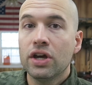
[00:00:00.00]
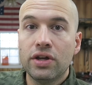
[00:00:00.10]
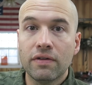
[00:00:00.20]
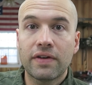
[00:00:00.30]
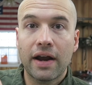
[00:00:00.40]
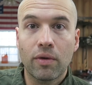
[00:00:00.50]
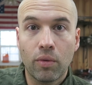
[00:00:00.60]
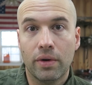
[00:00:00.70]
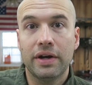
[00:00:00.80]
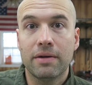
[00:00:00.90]
You've got to
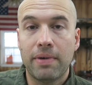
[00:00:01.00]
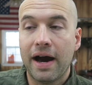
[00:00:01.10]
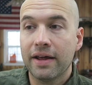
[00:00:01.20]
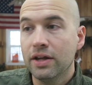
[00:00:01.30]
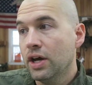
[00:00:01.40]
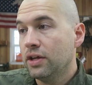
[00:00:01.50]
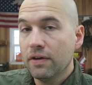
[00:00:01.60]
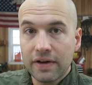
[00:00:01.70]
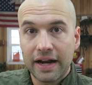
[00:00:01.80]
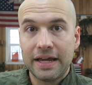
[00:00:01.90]
worry about it.
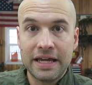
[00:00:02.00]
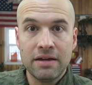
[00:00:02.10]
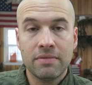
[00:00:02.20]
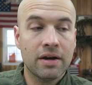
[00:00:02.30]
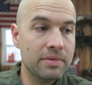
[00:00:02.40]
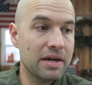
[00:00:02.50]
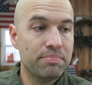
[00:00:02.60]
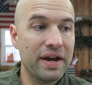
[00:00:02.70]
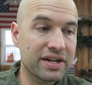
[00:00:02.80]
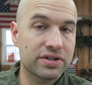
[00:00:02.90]
You've got to email me a
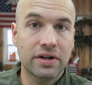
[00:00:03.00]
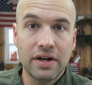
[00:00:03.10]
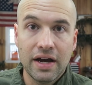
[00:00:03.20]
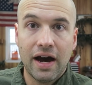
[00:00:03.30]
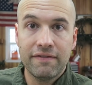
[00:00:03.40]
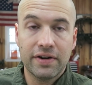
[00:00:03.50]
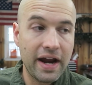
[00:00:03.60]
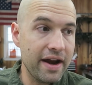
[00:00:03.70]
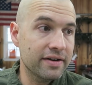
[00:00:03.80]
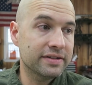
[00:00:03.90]
picture of your
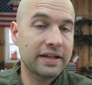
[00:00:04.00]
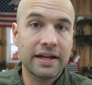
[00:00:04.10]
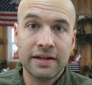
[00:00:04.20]
hair and say,